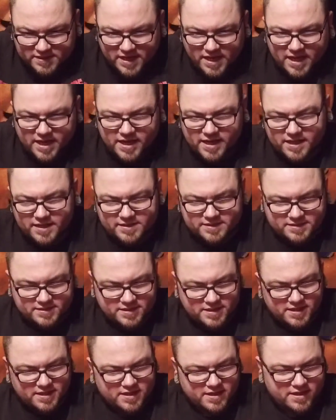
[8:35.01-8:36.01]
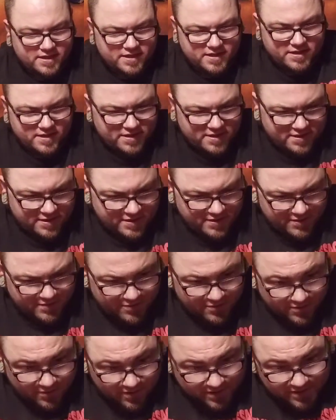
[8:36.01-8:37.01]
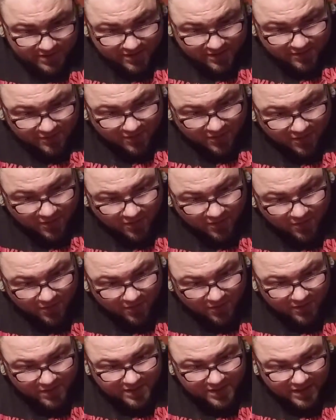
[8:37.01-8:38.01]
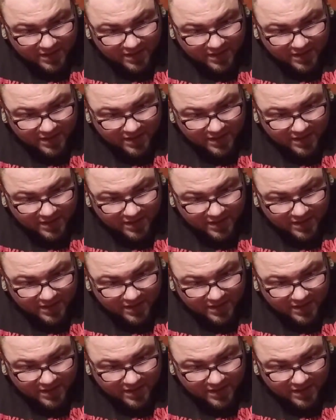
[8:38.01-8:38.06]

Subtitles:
hands are a little hard.